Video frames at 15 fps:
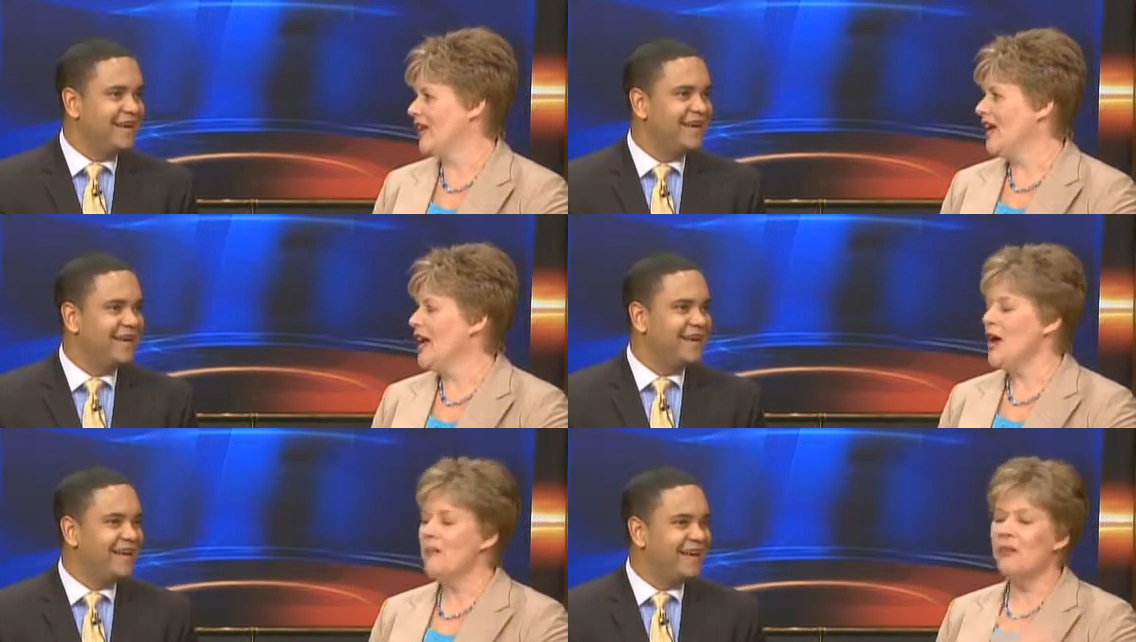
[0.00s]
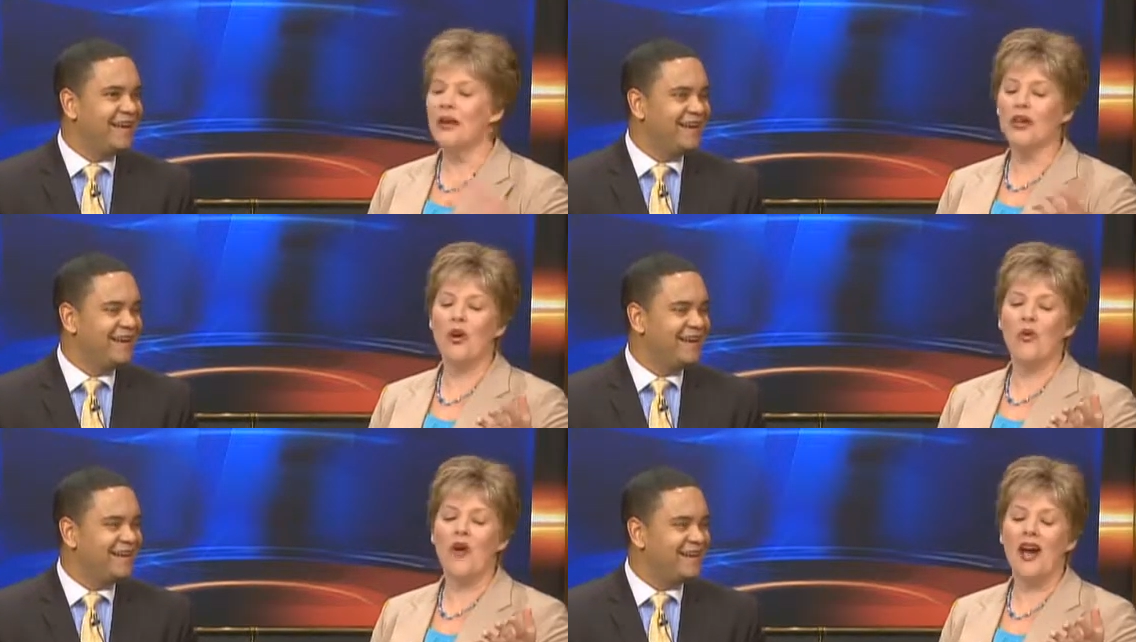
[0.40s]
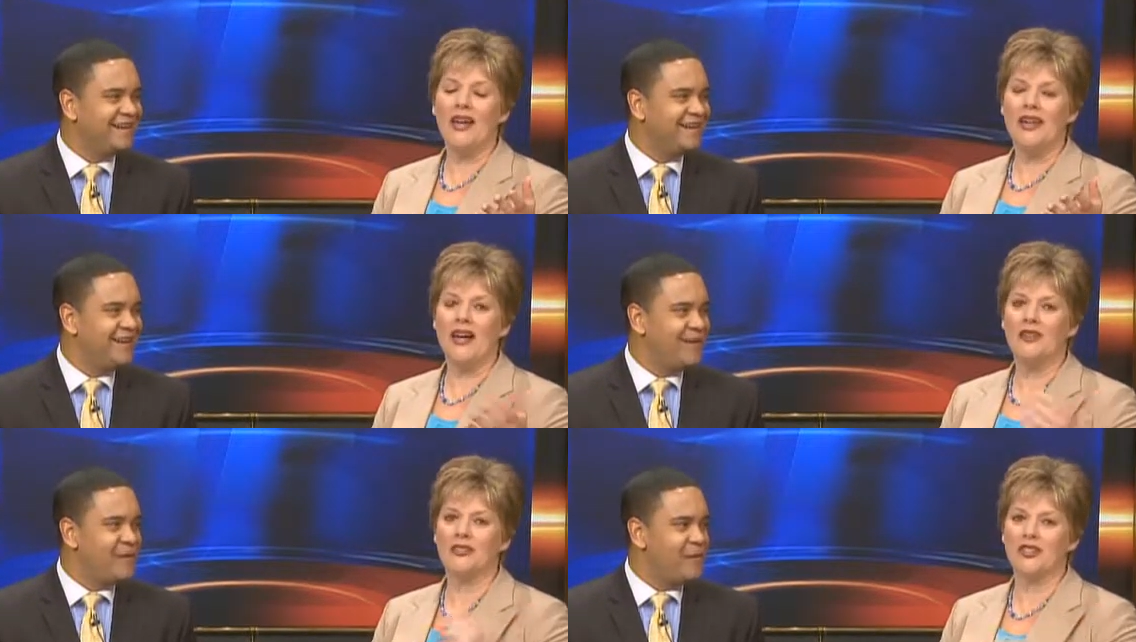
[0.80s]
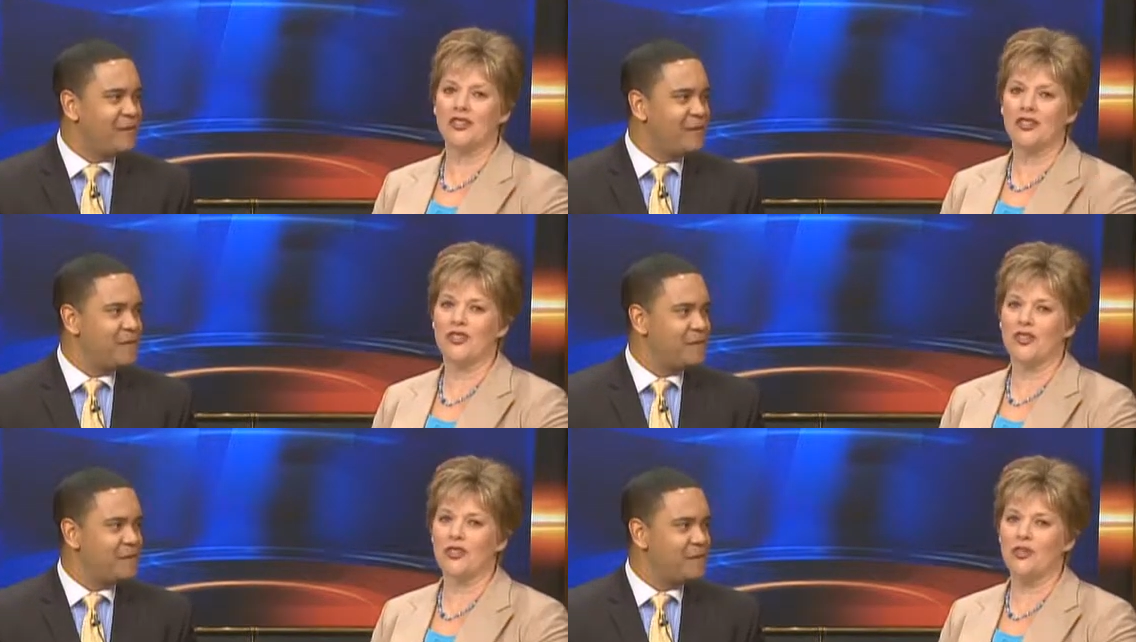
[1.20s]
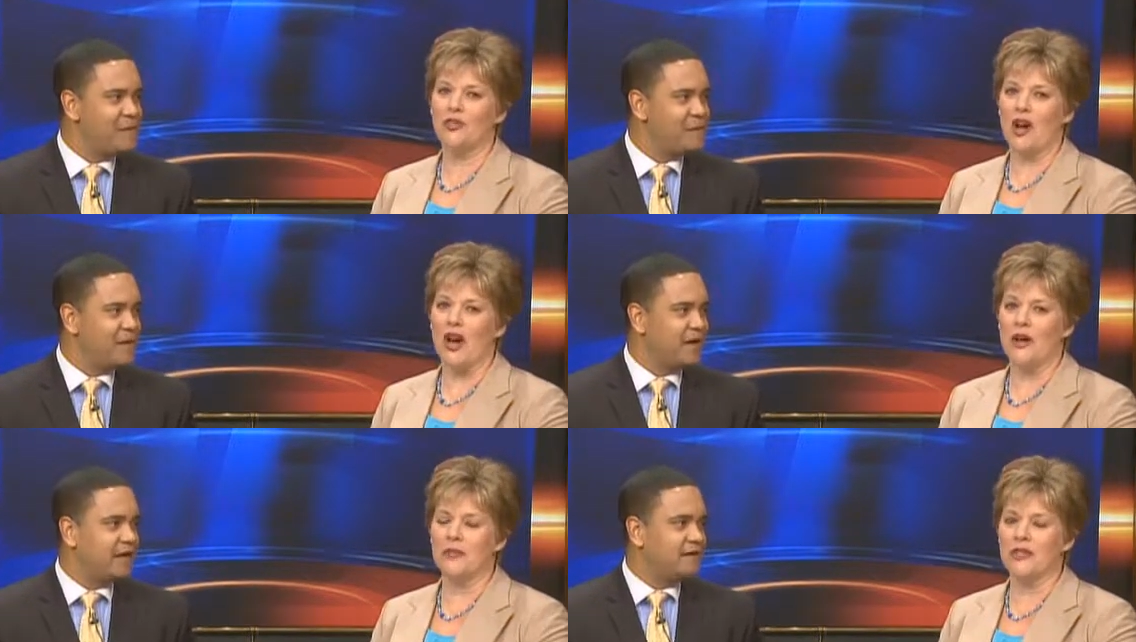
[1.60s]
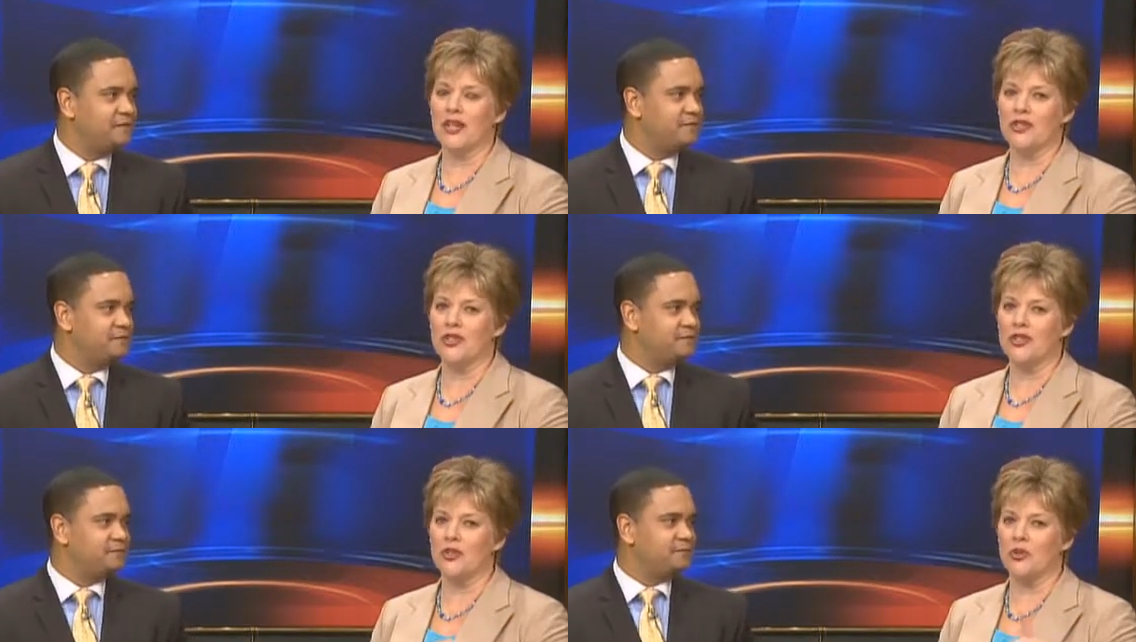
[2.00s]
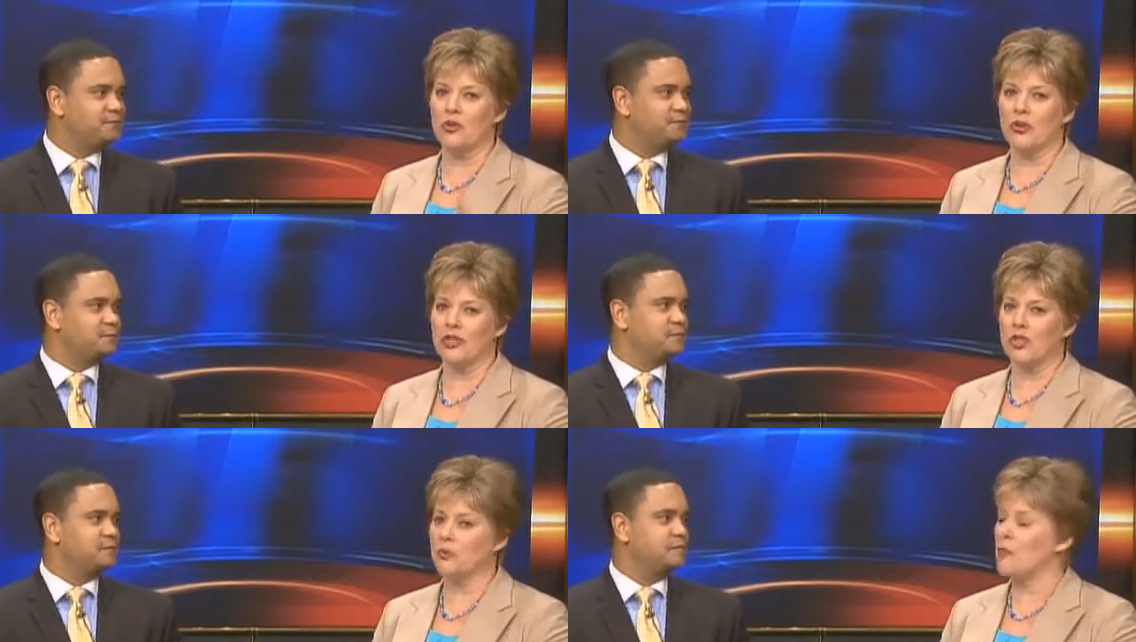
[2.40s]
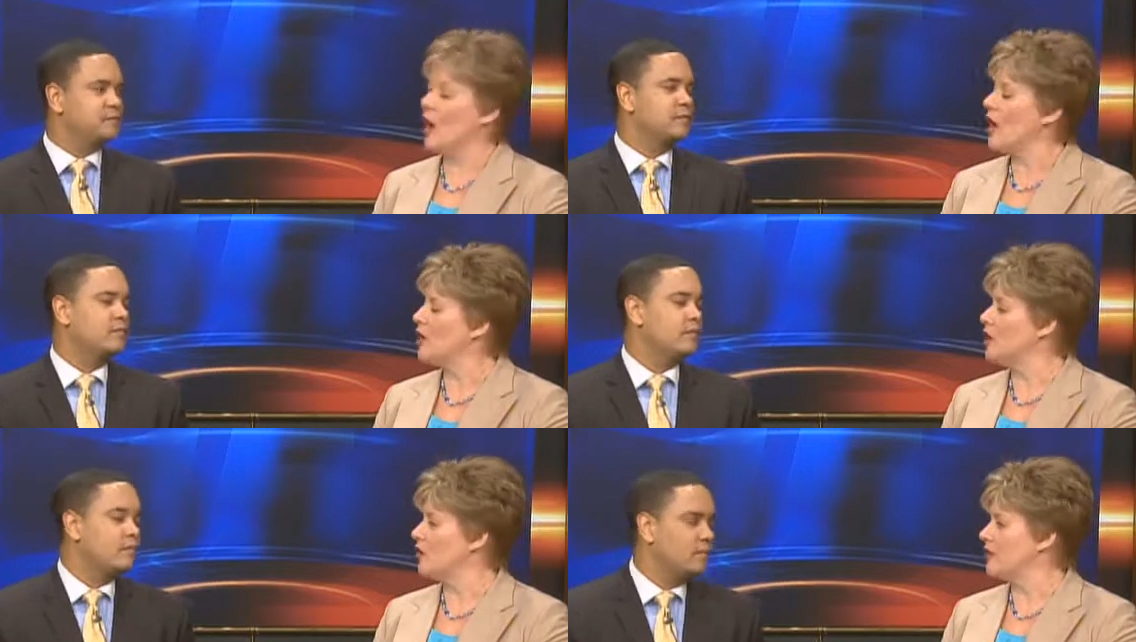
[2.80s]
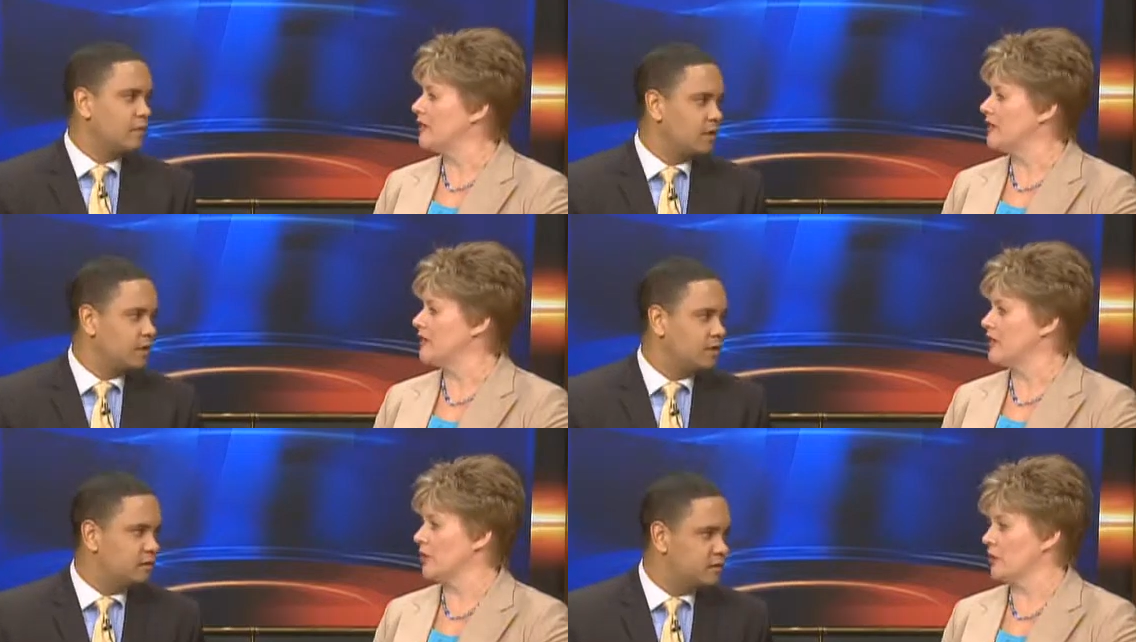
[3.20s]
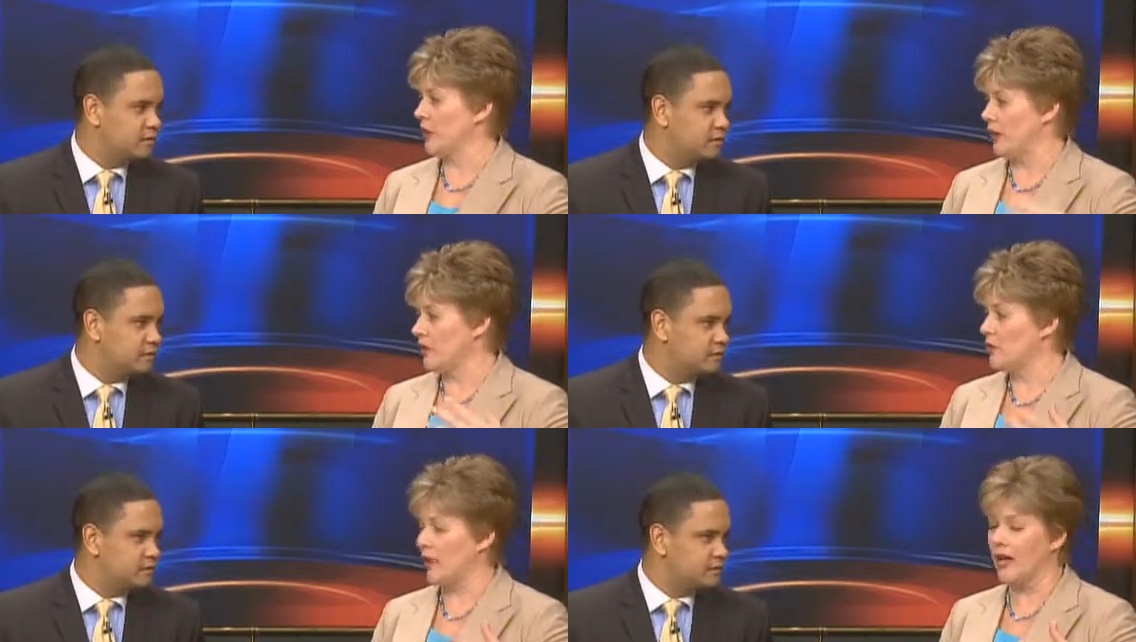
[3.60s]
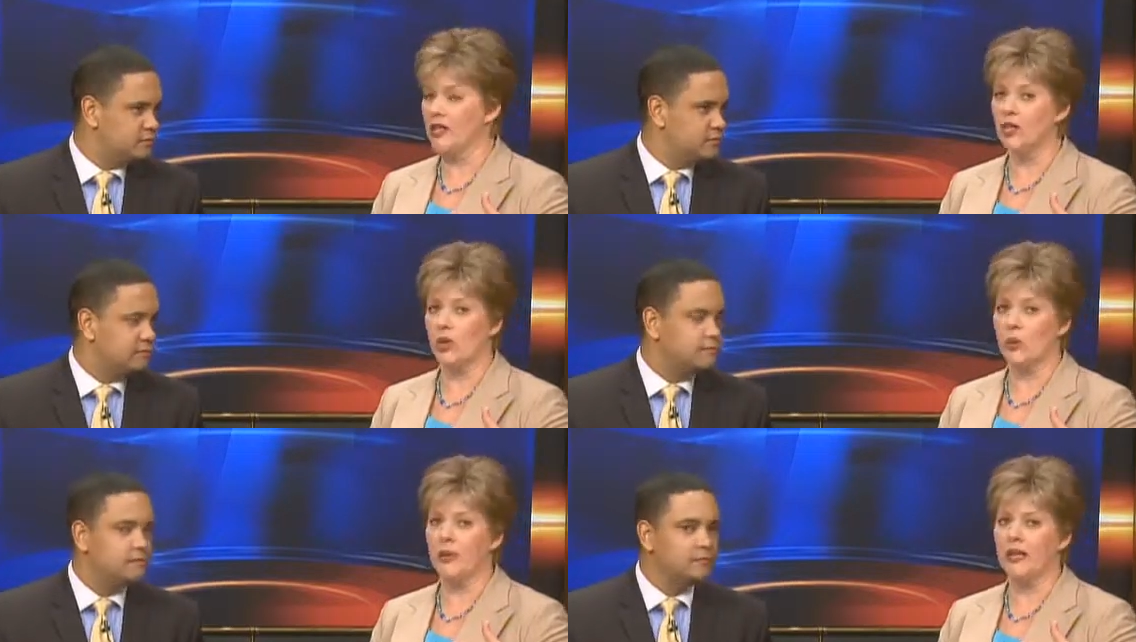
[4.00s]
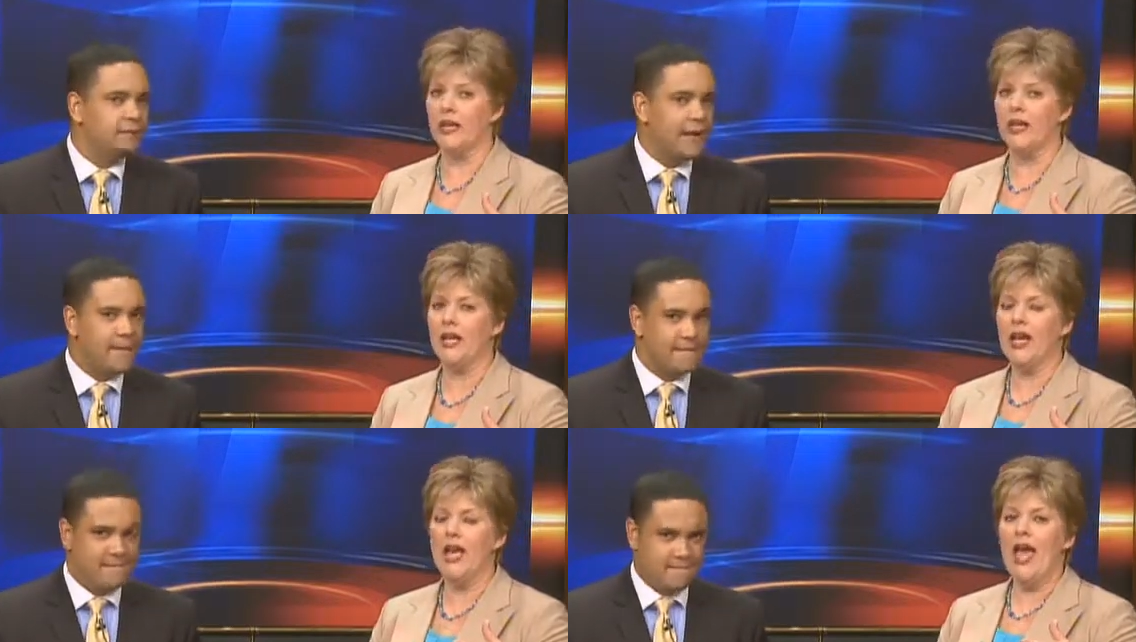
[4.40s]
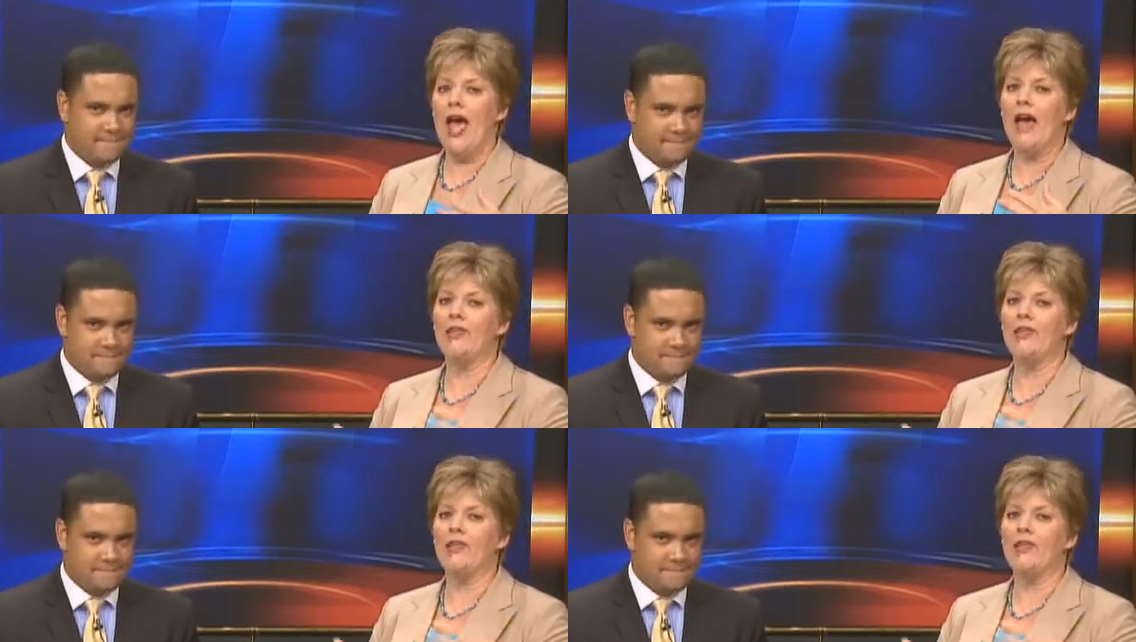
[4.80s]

Speaker 1: but go on out to um, Death's Door tomorrow is their big grand opening. Yep.